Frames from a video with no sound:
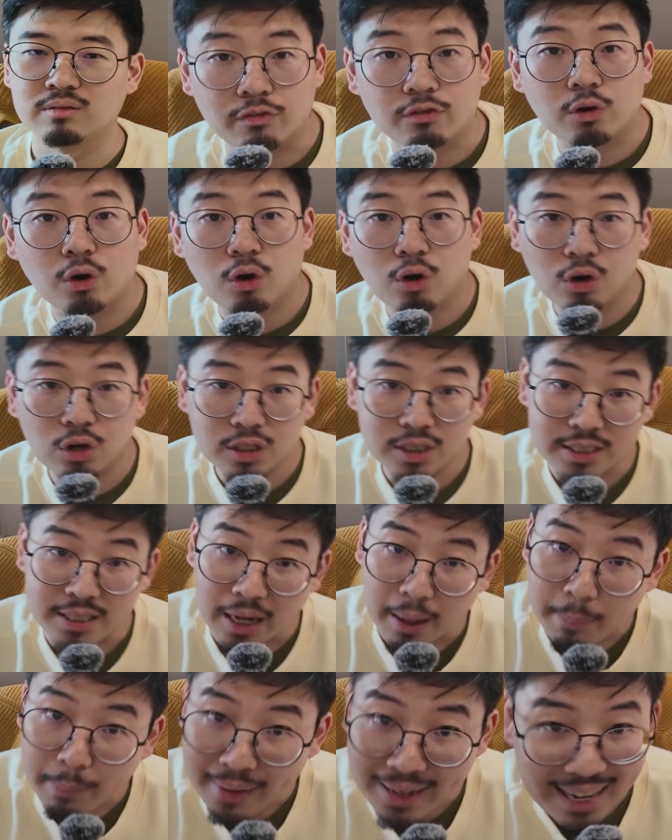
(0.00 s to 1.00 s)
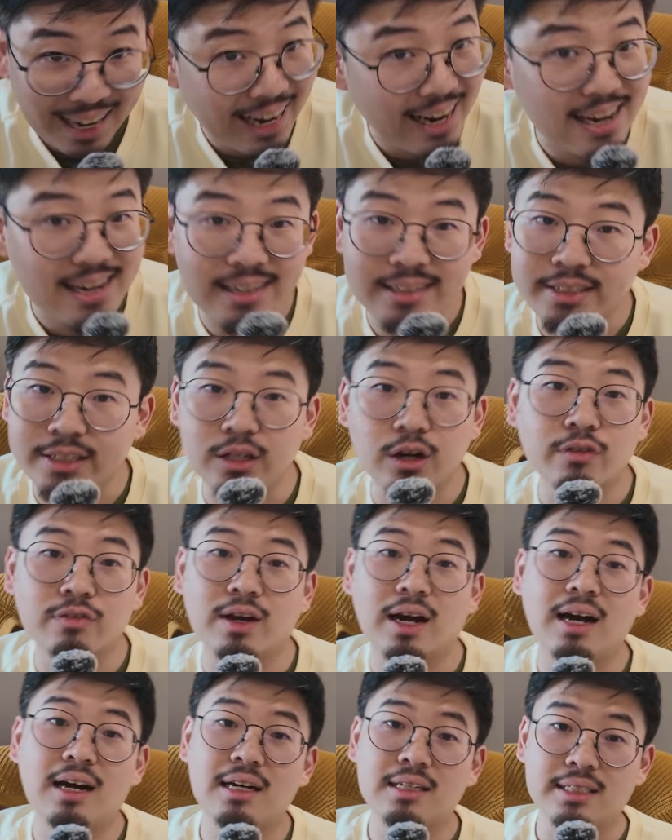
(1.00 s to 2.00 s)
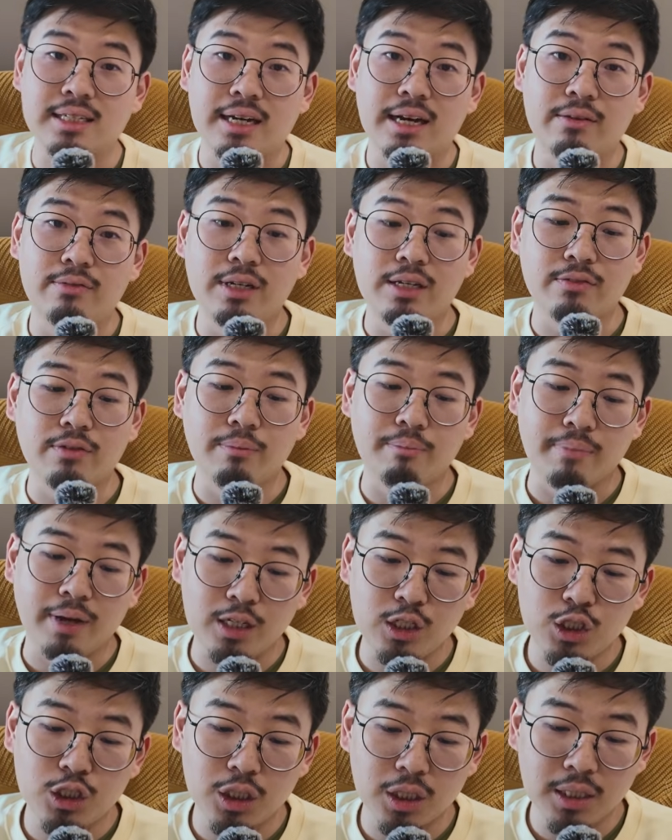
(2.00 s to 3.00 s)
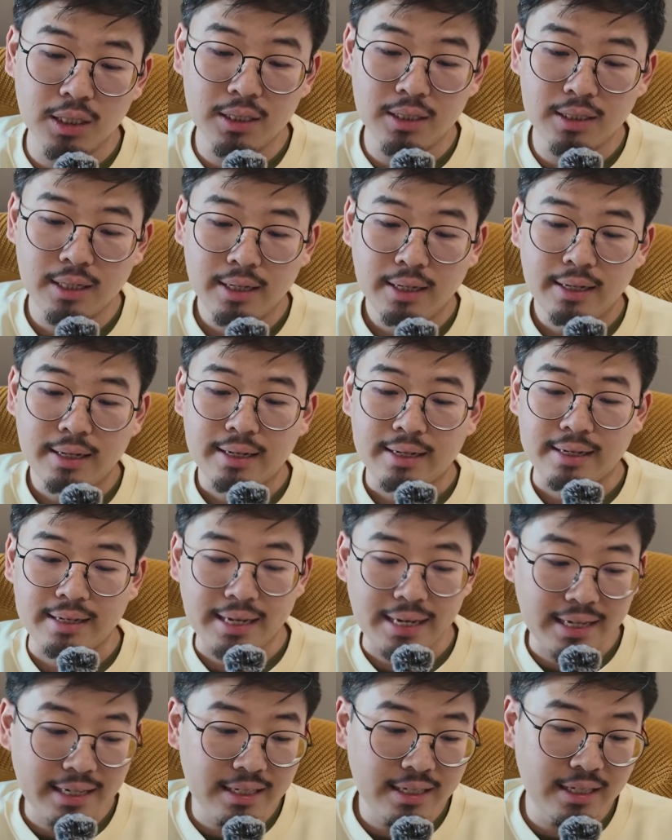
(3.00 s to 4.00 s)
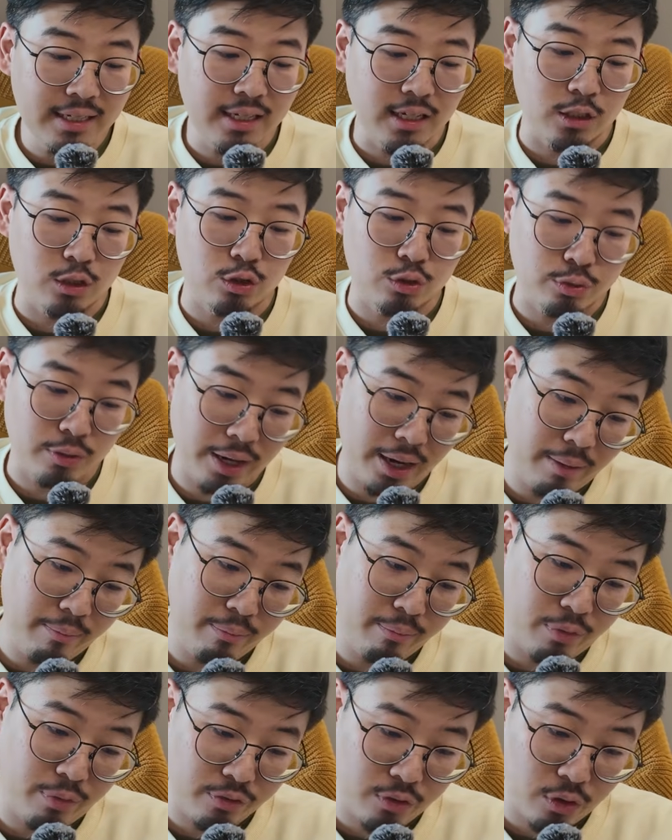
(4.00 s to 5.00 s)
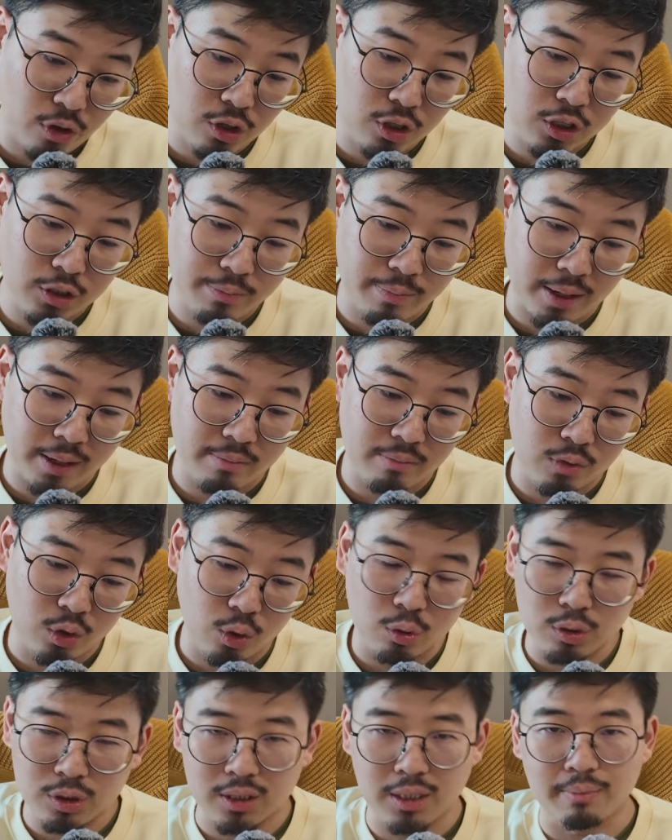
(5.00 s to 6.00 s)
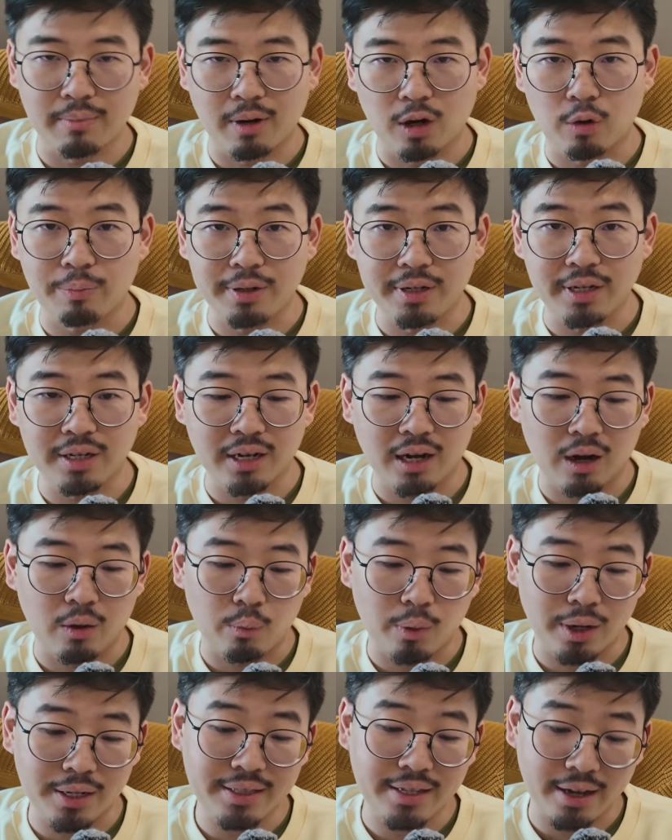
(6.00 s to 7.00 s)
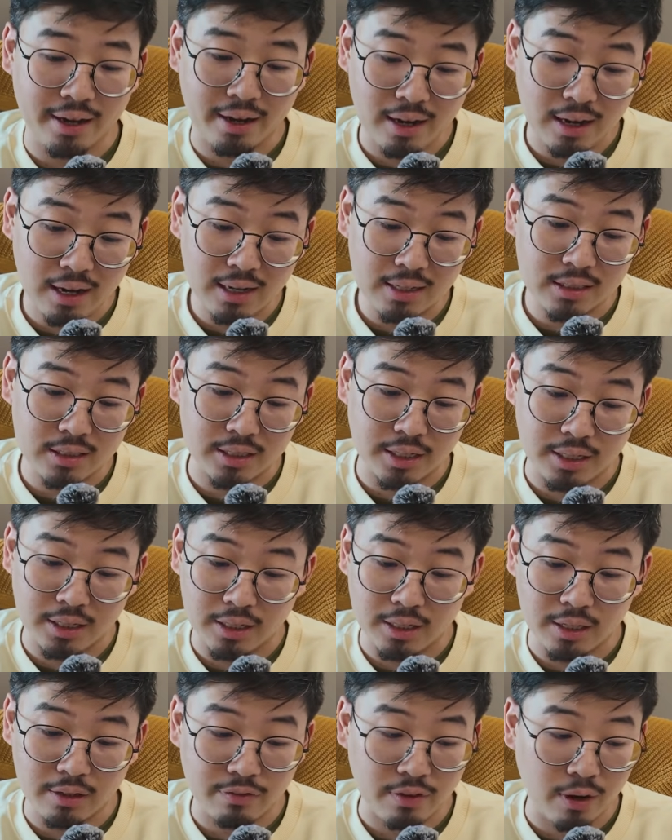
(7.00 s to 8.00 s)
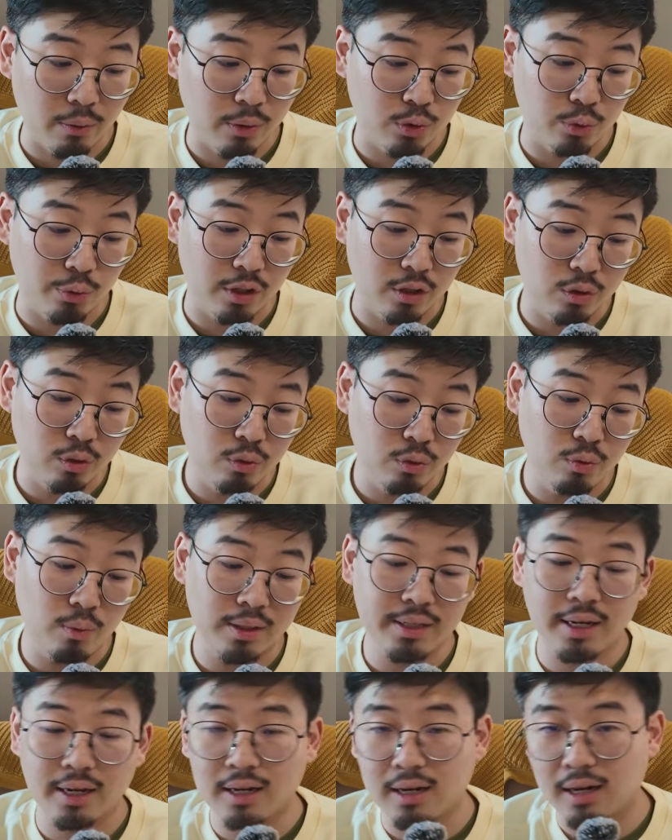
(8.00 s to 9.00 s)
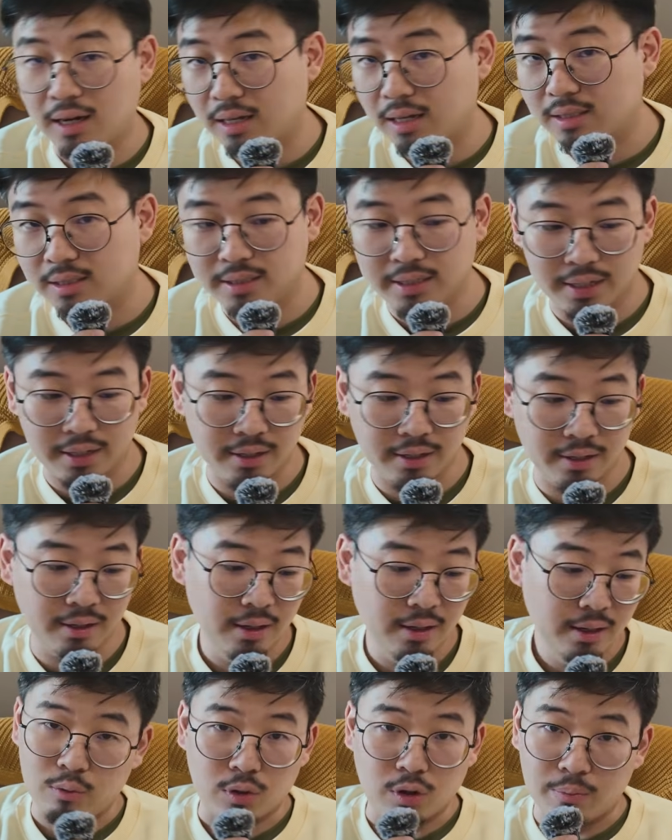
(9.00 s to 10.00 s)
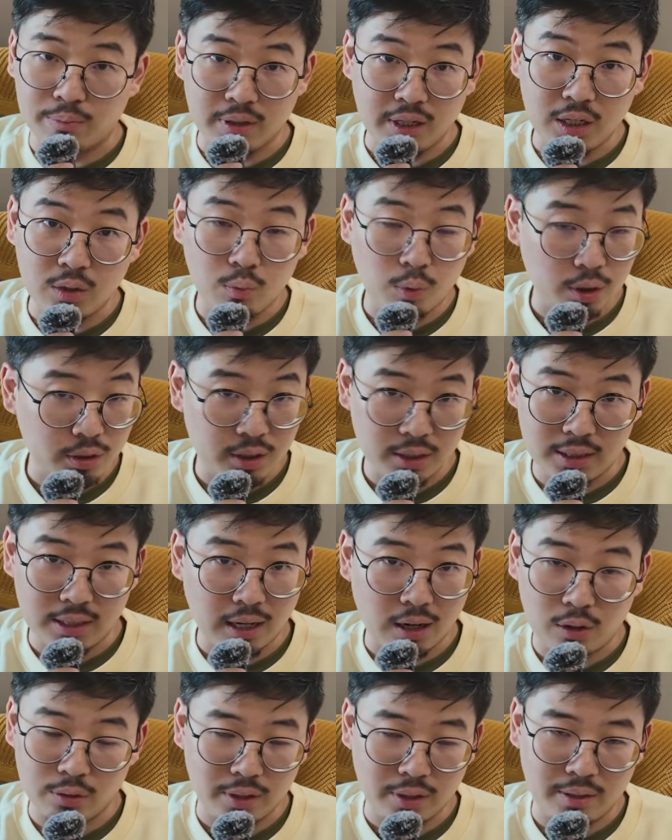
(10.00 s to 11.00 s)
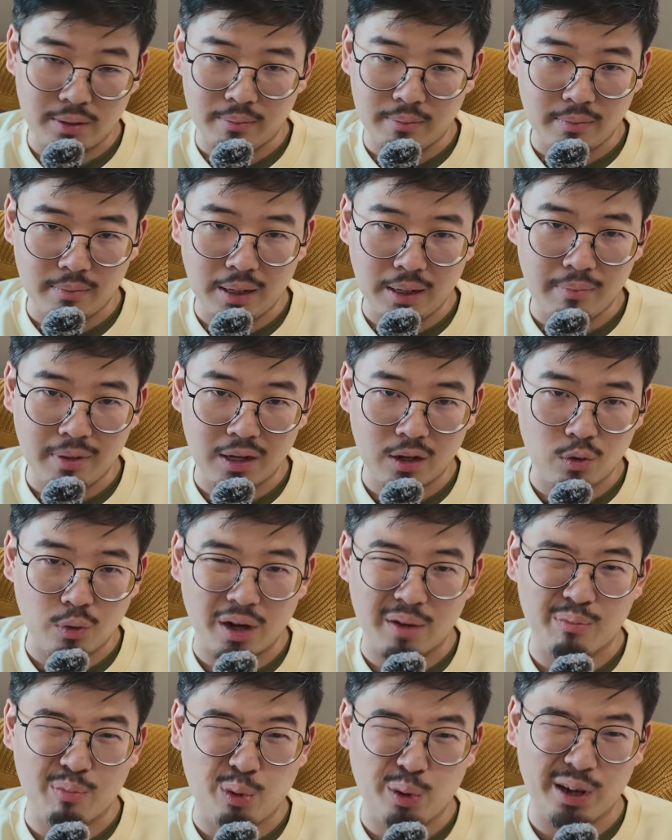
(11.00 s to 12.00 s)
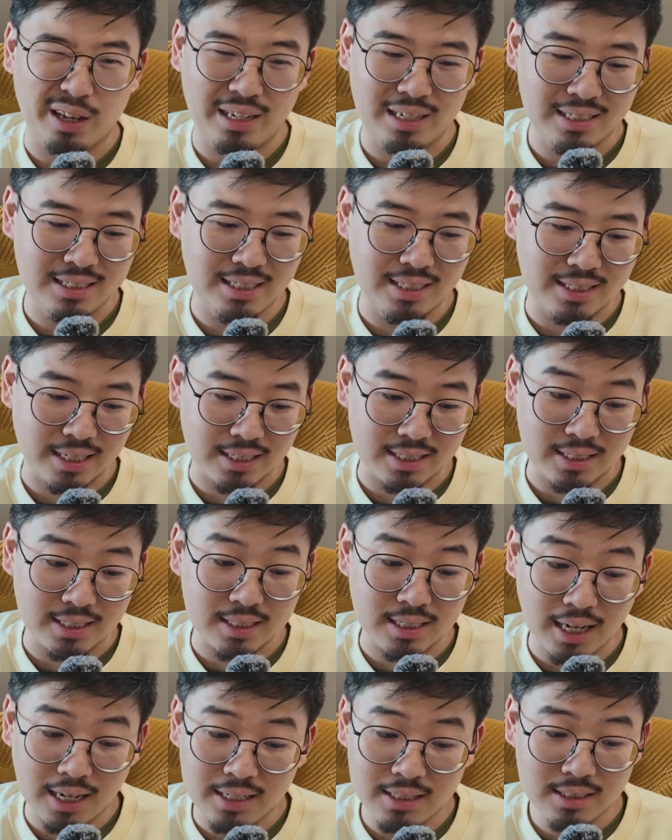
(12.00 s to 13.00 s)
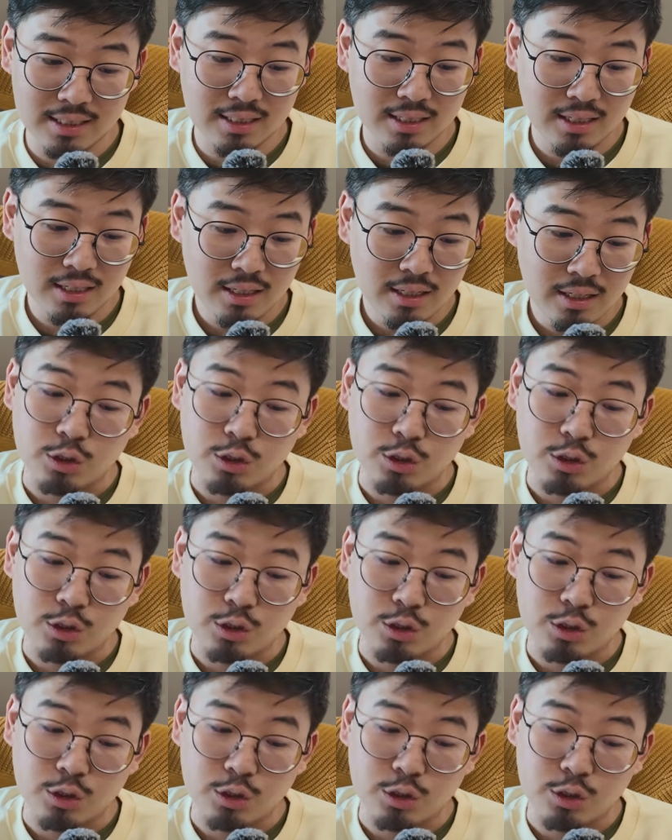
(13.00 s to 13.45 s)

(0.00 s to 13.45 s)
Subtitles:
Of course, there are plenty of cards I haven't even mentioned, Lady and Tramp of course, but those in my opinion are 1-deck cards, and if I were to include 1-deck cards, then that would completely water down and make quite pointless this exercise.